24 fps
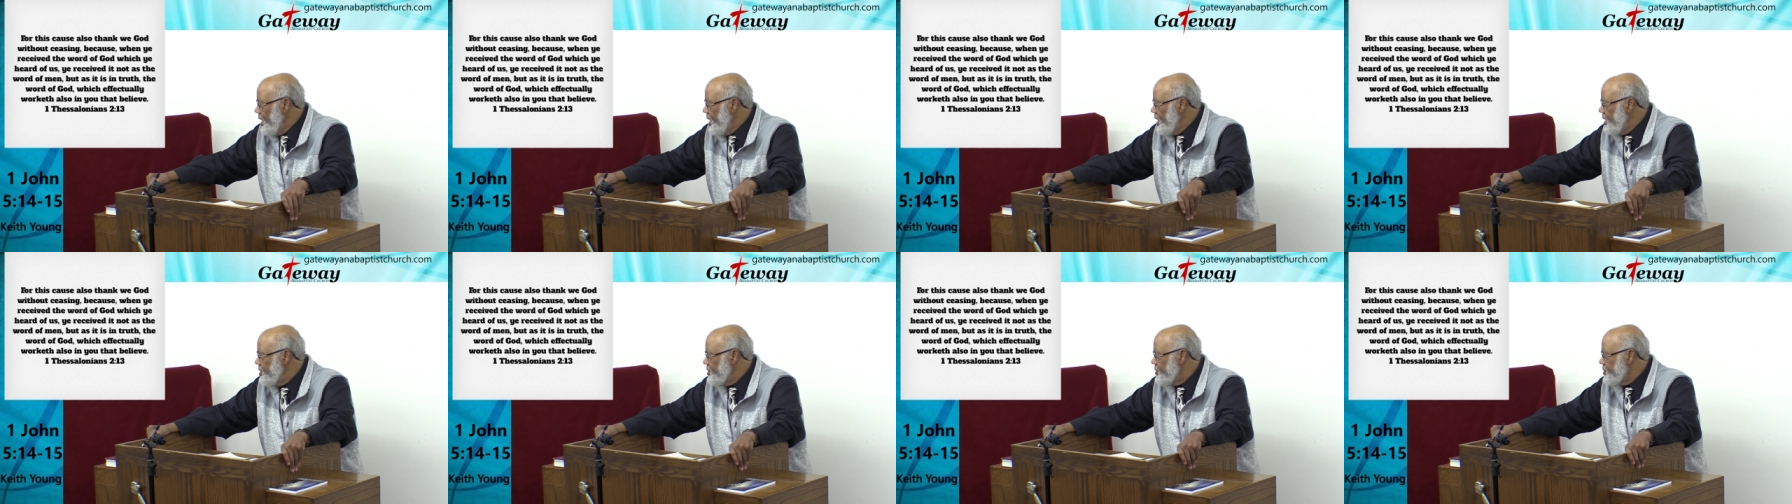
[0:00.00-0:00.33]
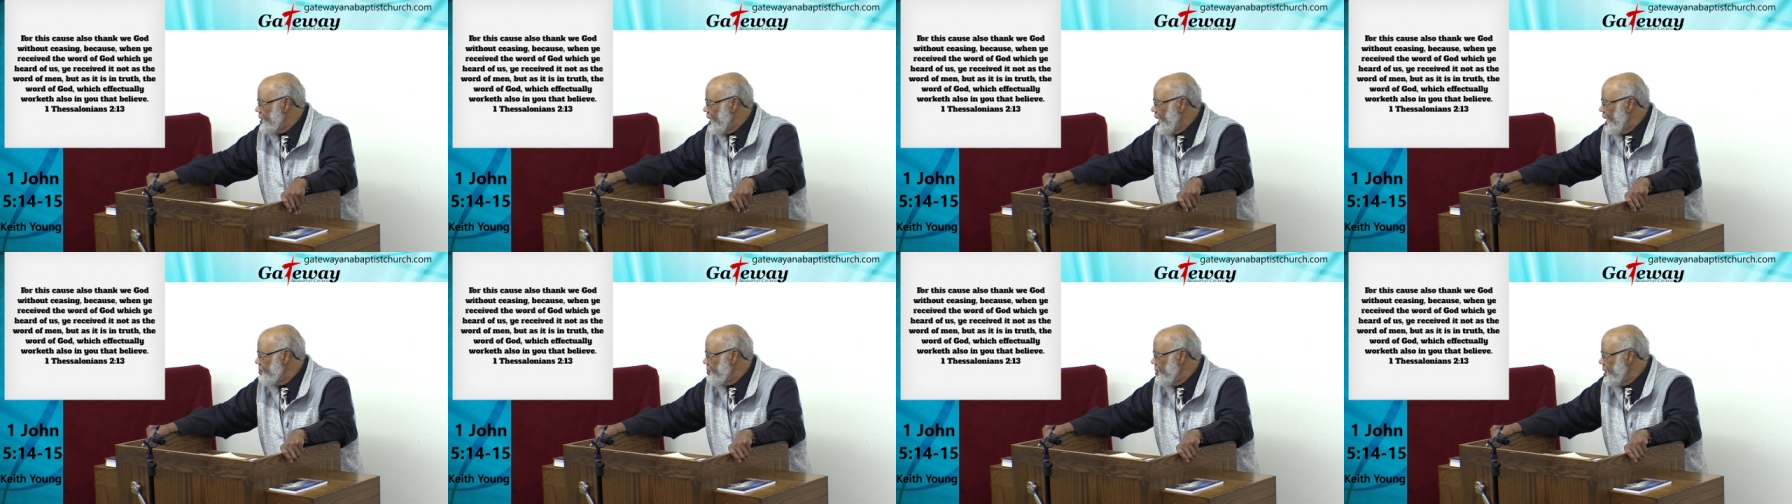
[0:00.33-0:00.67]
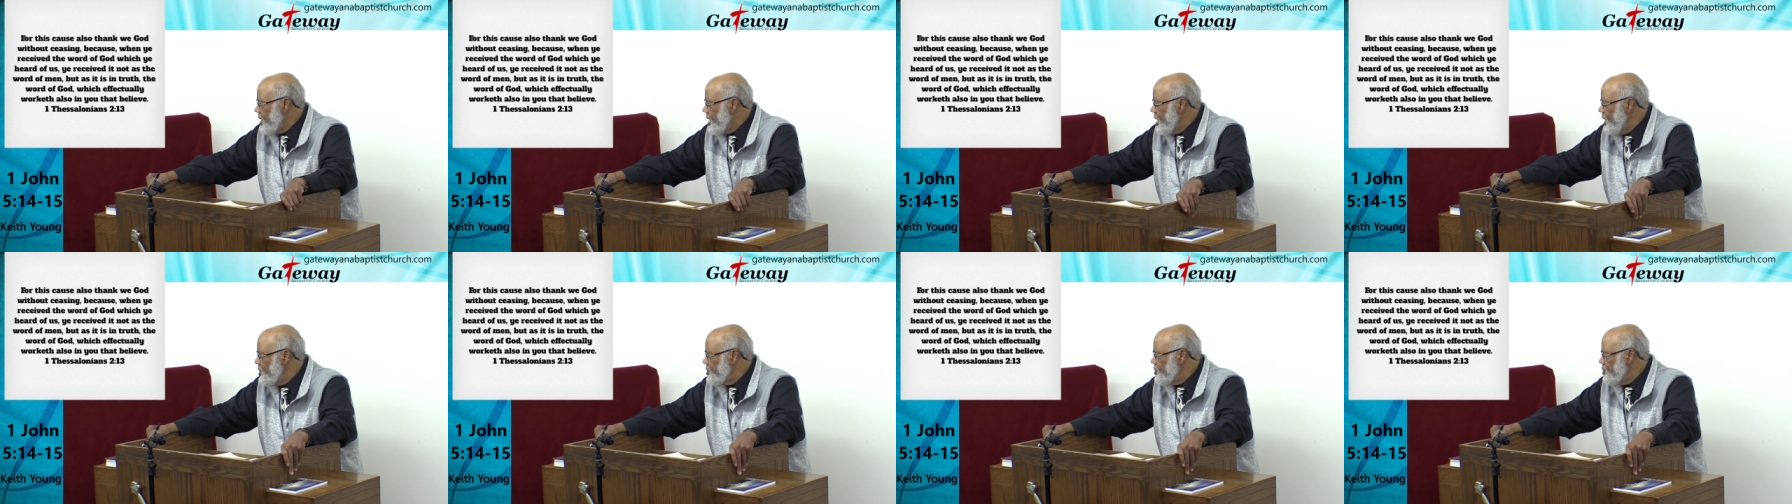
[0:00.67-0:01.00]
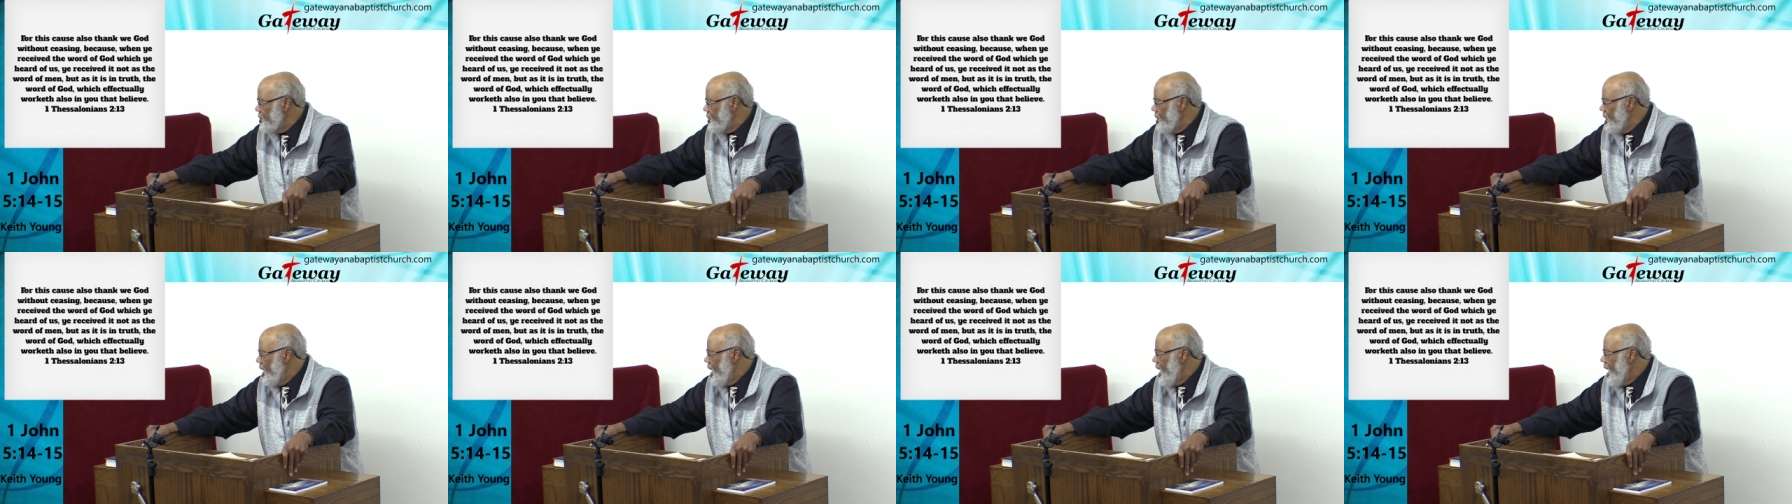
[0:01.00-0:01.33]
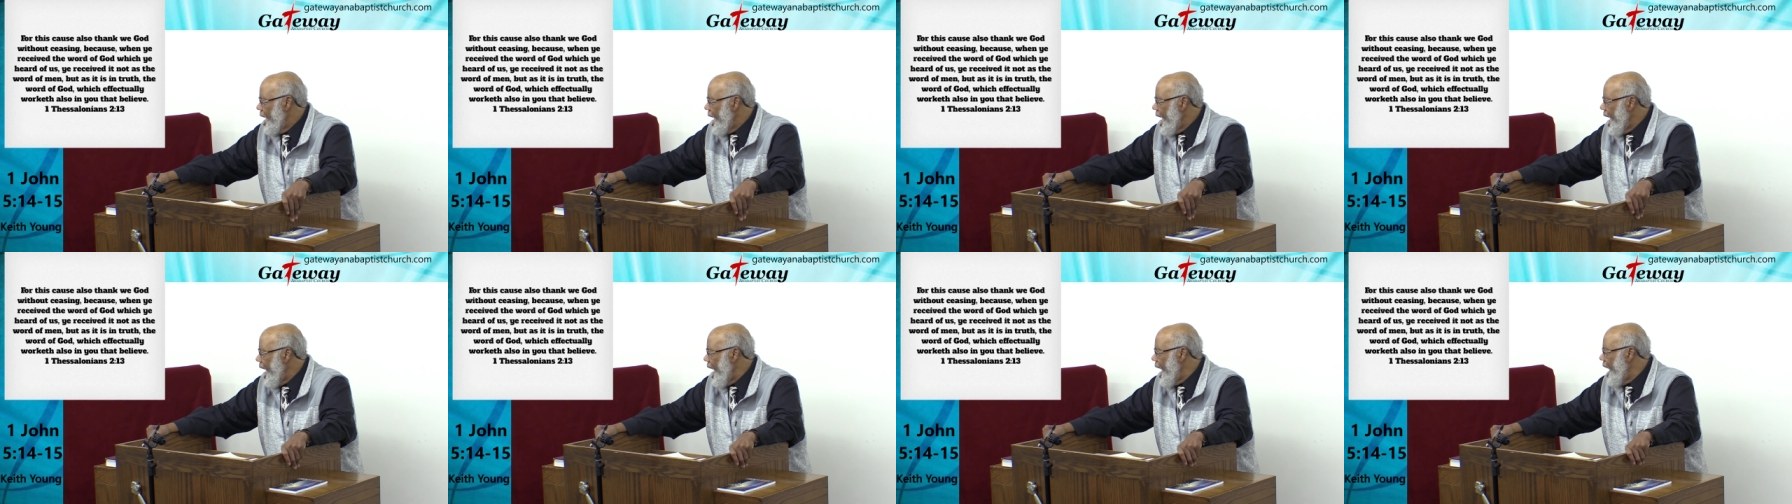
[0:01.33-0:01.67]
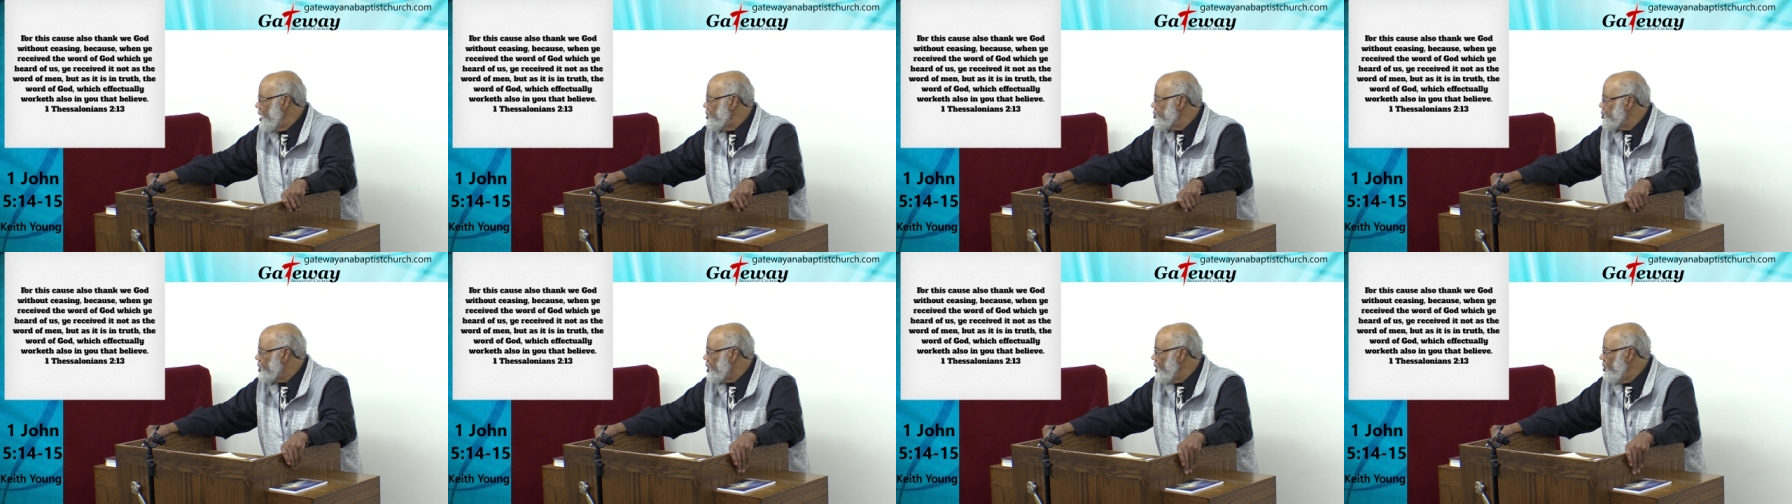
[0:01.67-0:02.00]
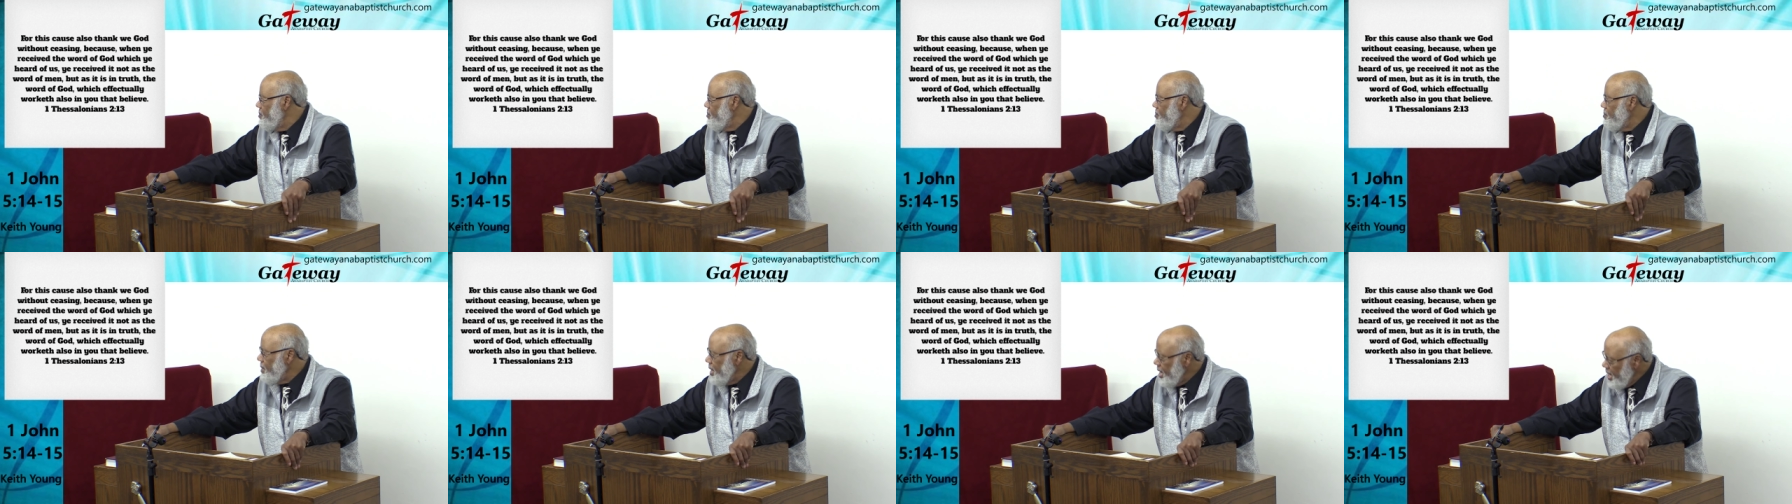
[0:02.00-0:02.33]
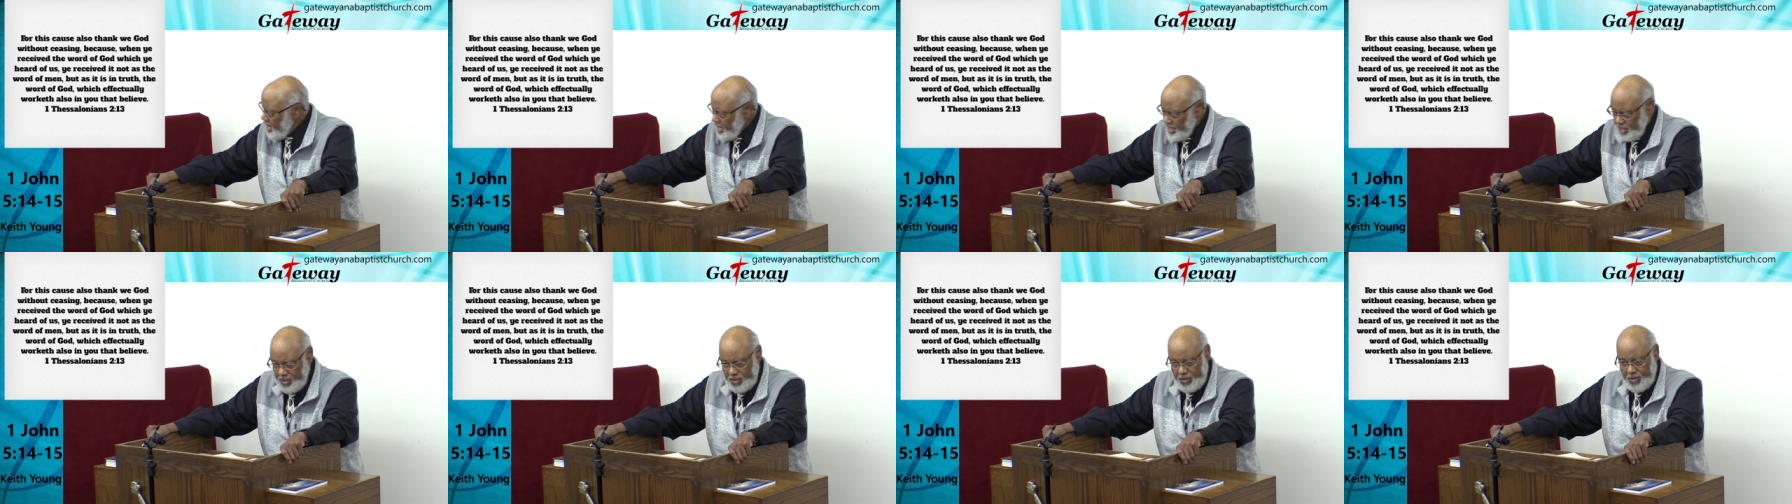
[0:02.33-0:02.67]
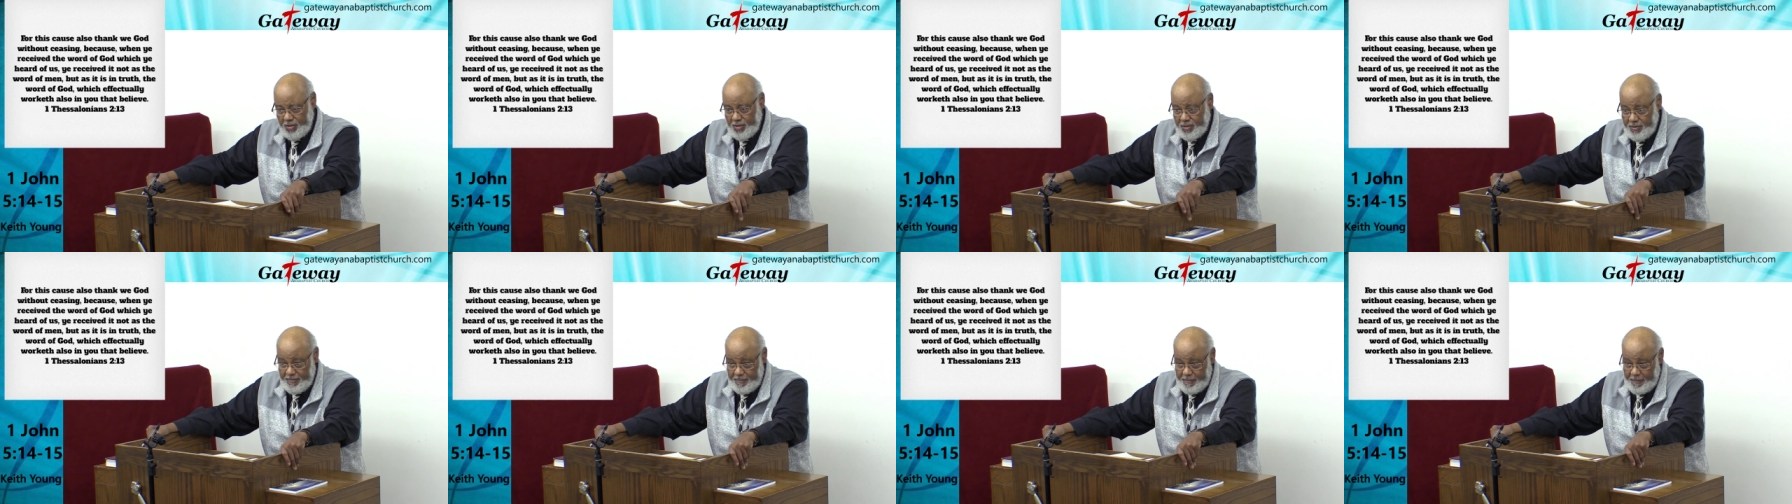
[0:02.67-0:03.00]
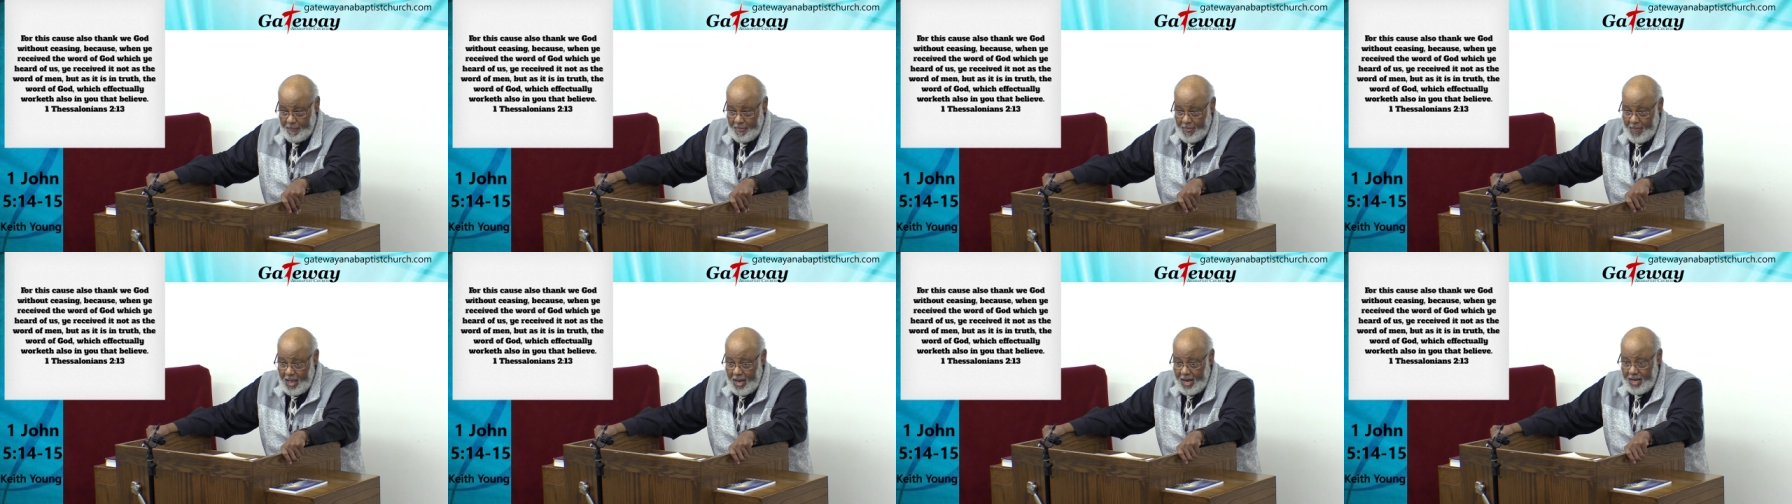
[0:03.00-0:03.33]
He said, because you ask amiss, yes.